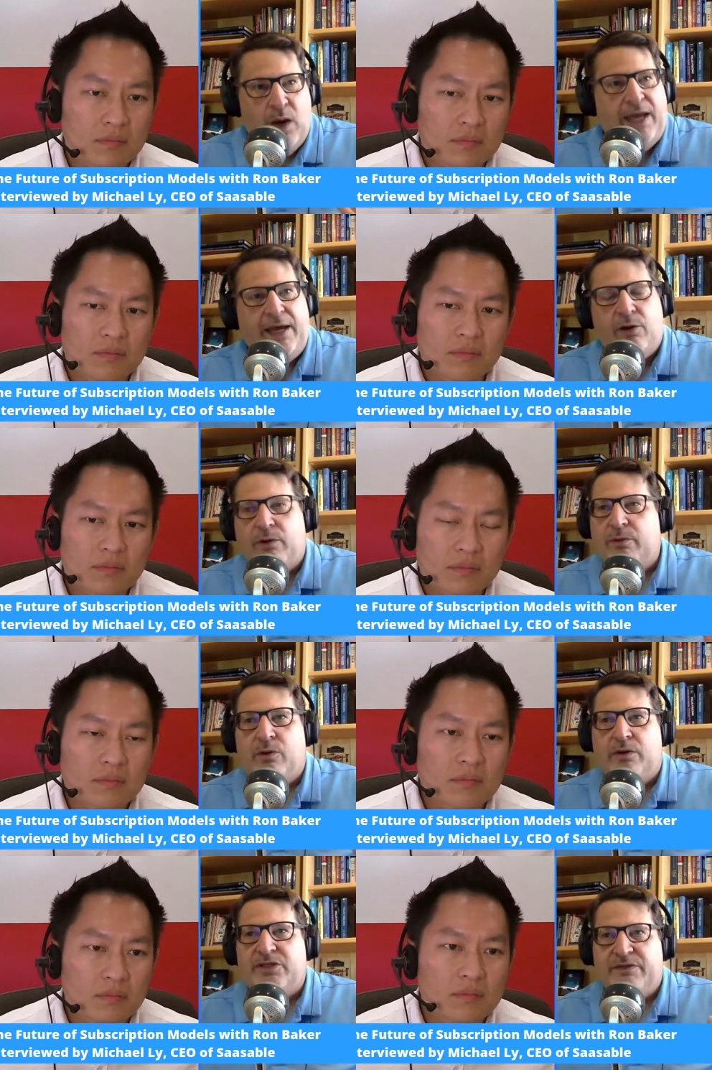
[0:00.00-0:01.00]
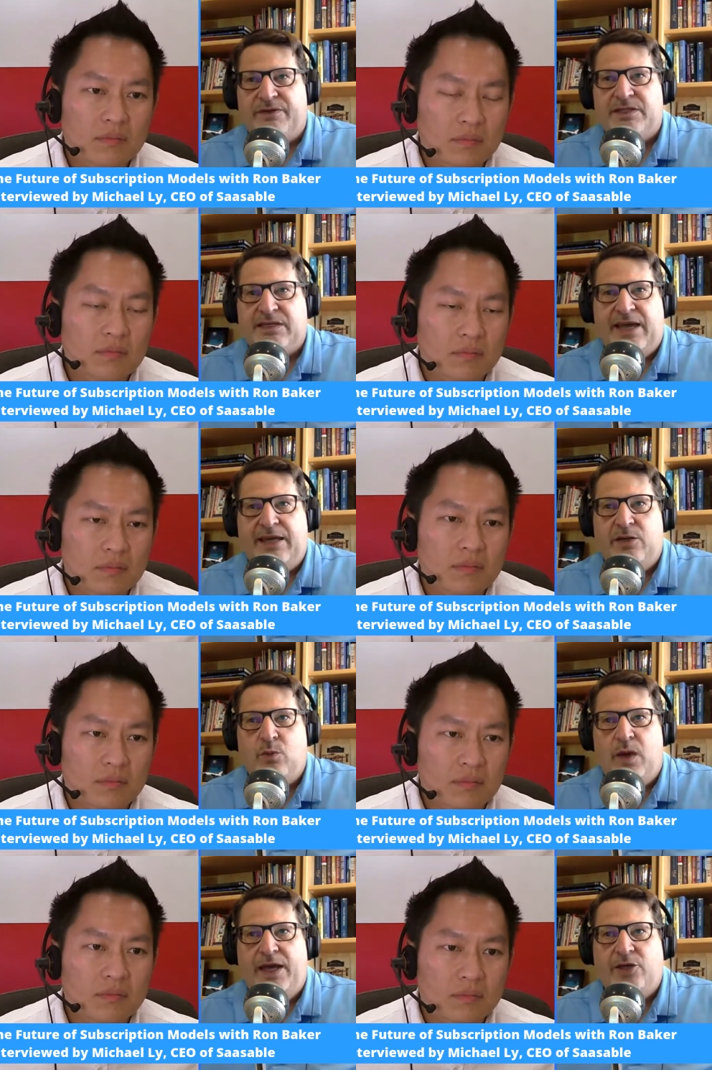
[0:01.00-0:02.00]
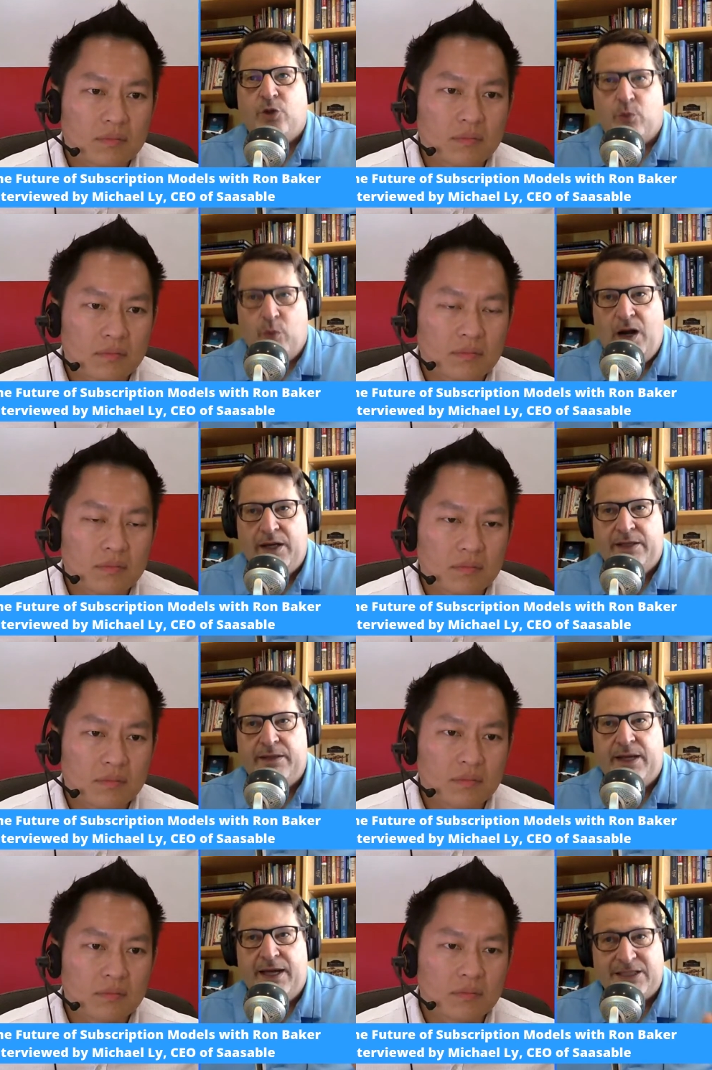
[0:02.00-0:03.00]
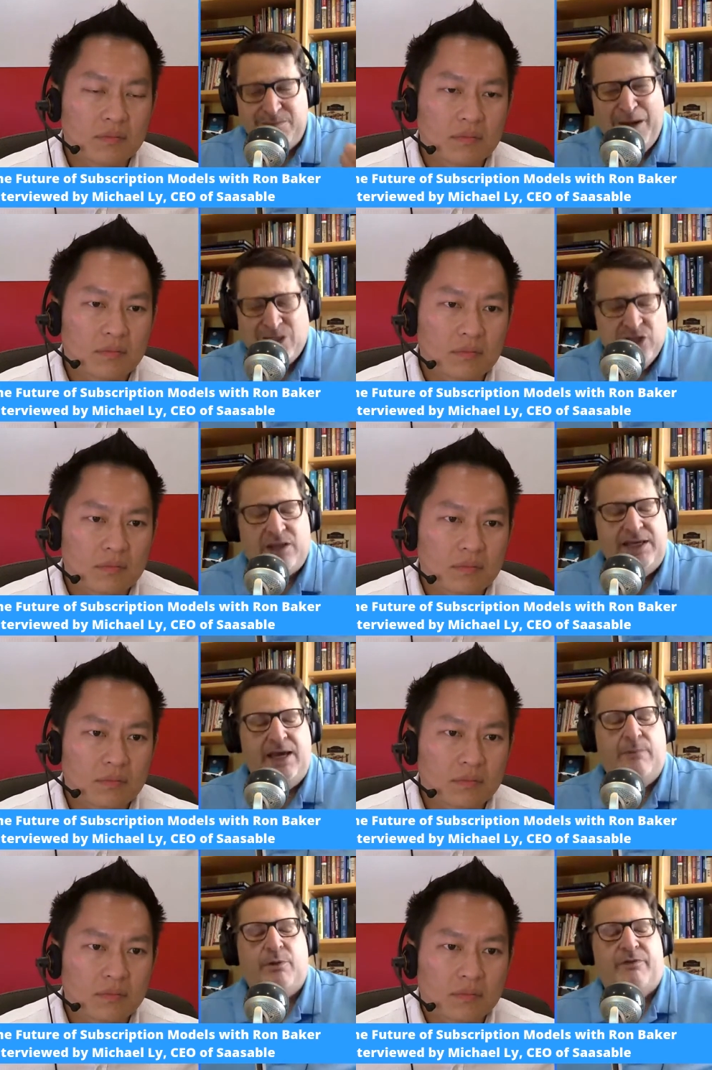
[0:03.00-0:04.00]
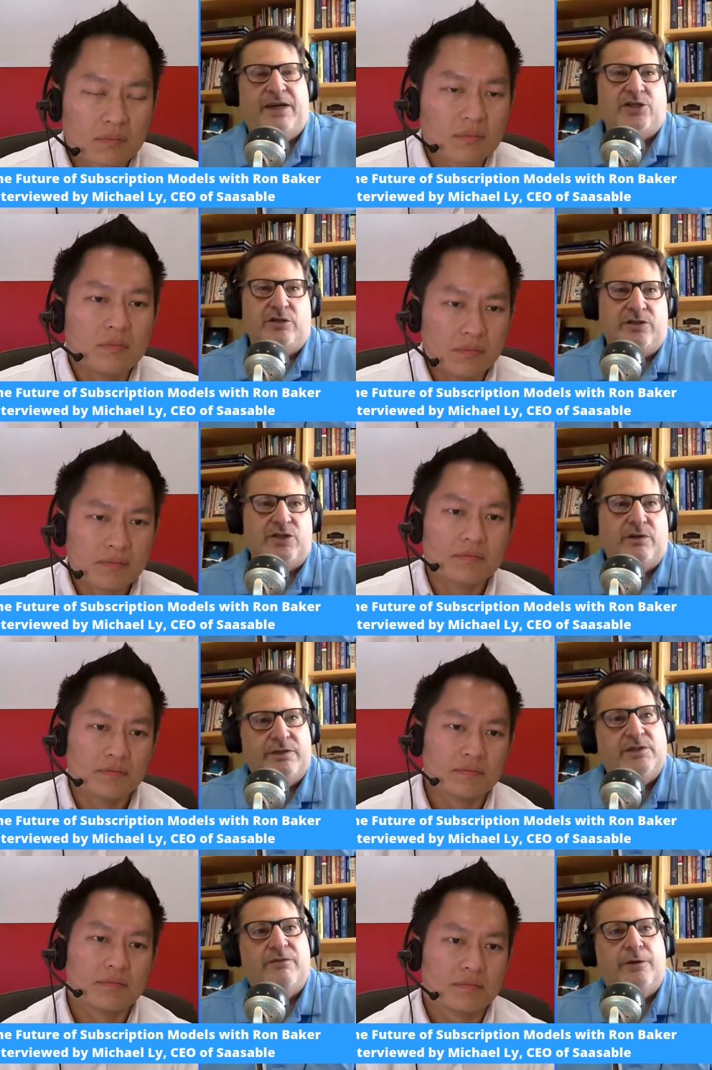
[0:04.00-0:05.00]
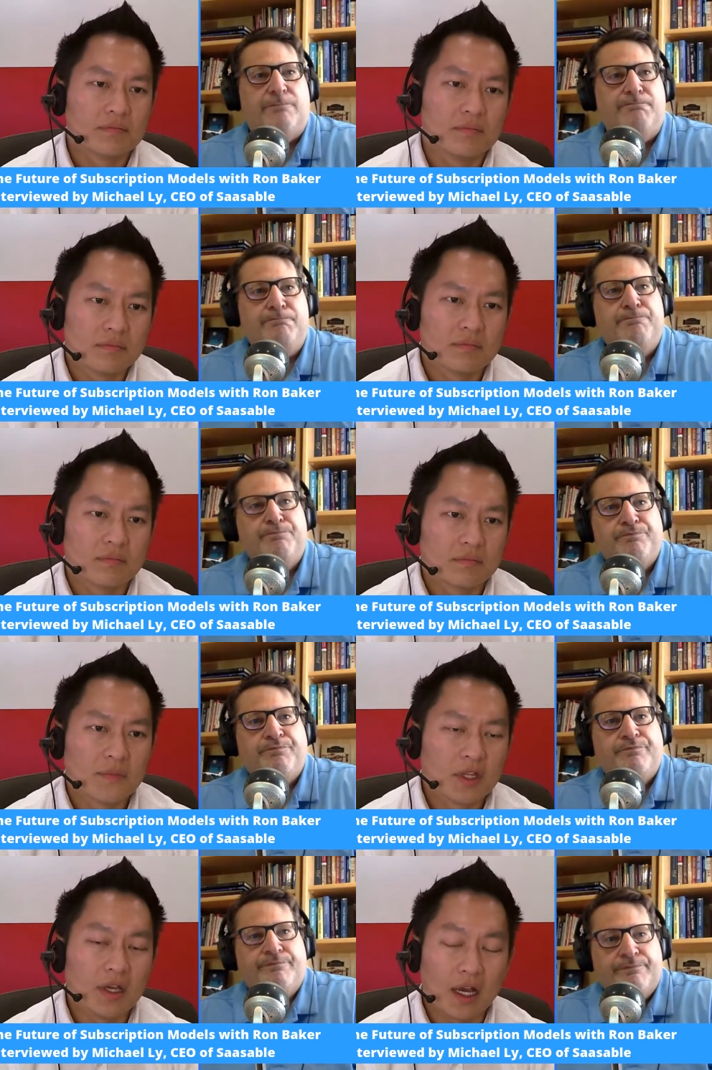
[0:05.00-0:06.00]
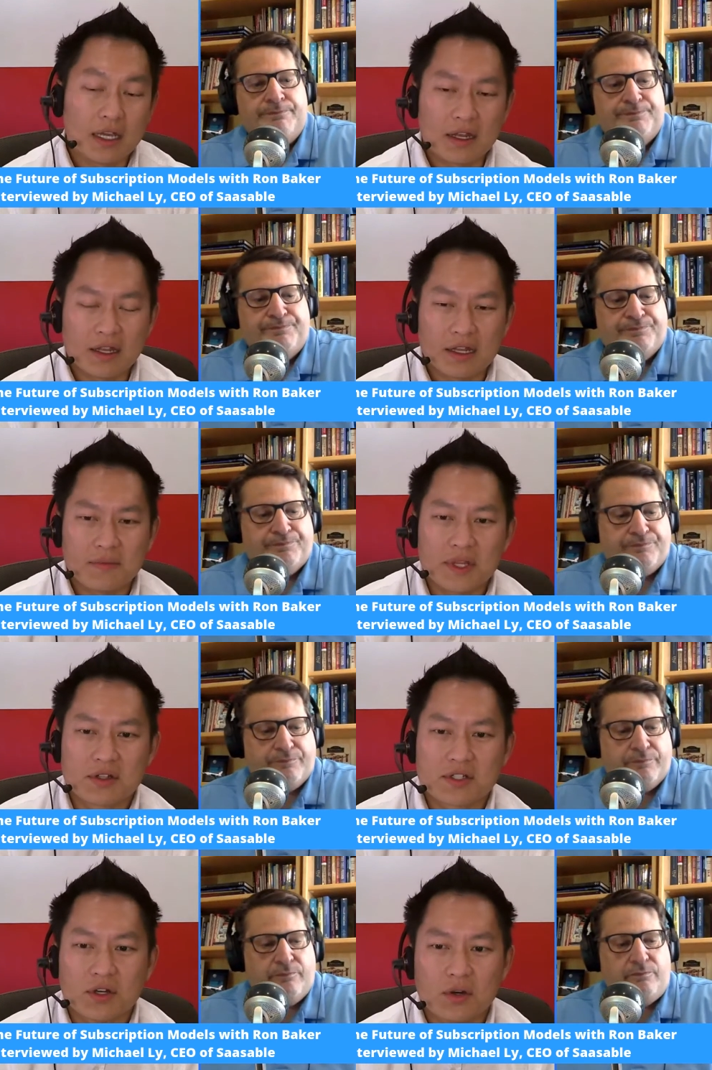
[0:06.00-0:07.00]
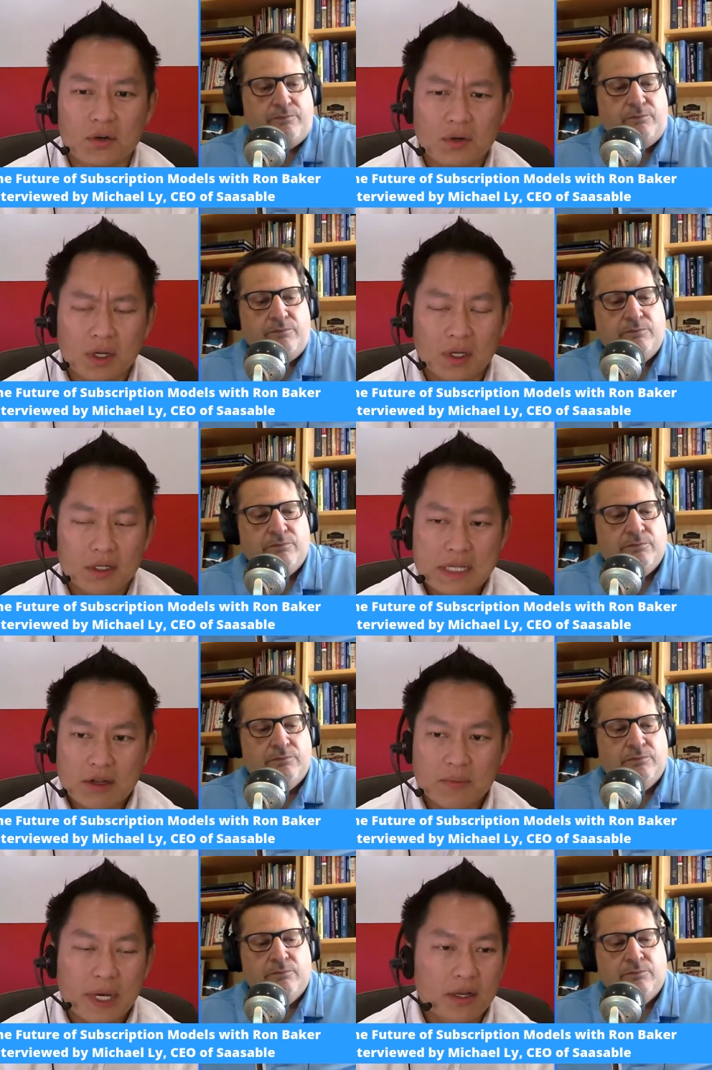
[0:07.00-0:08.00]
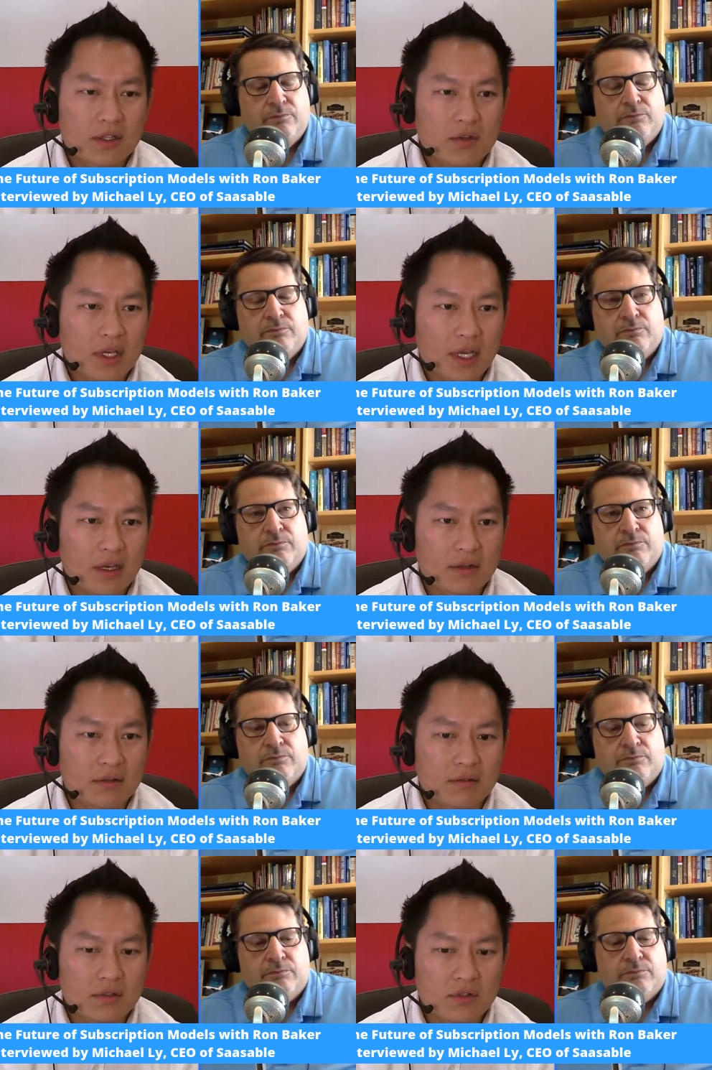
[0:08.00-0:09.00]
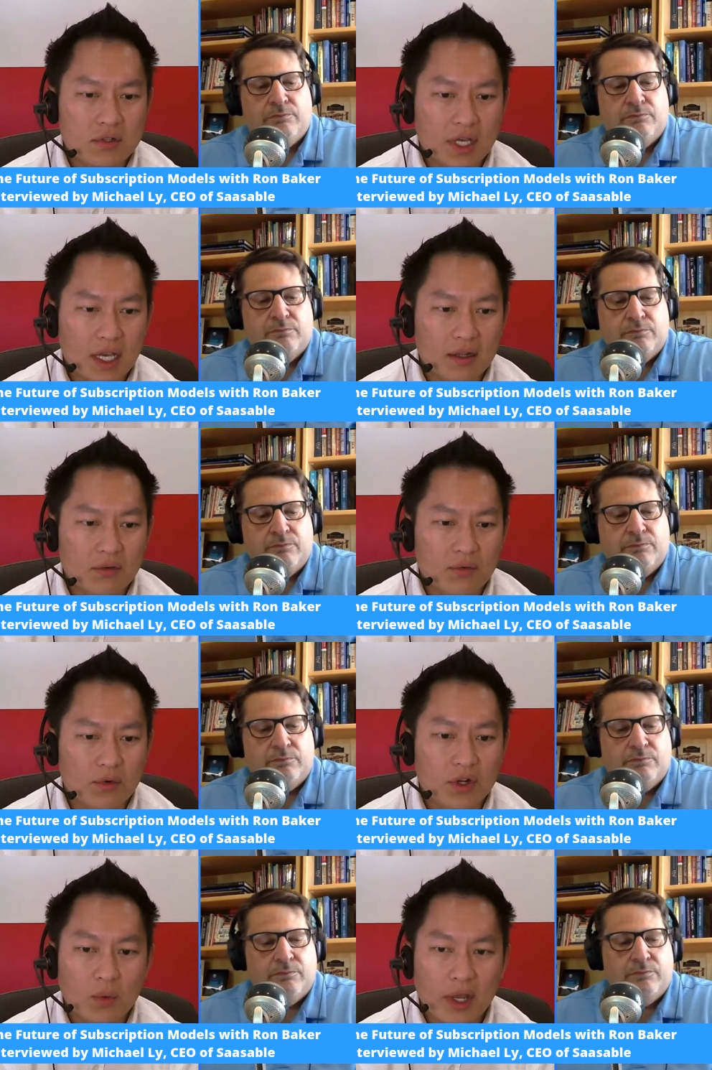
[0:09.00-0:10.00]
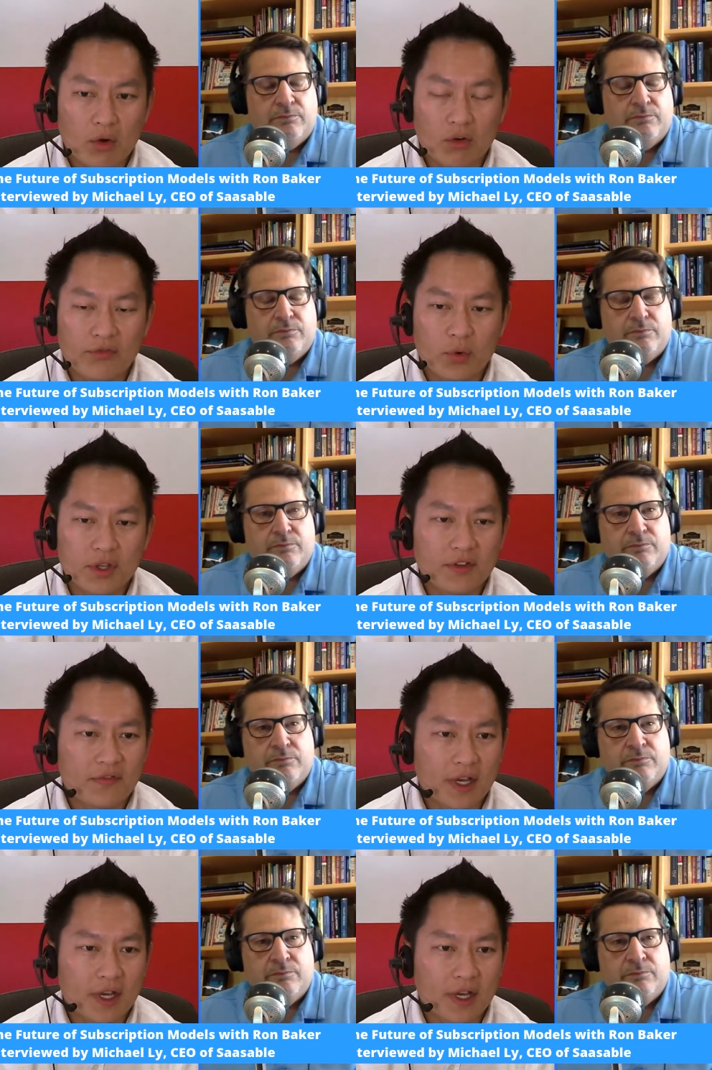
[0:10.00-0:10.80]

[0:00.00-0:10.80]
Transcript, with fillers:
Speaker 1: way or or sophisticated way to run, especially a professional service firm.
Speaker 2: Yeah, yeah. It, I mean, there's no doubt about it. You can't you can't run away or avoid the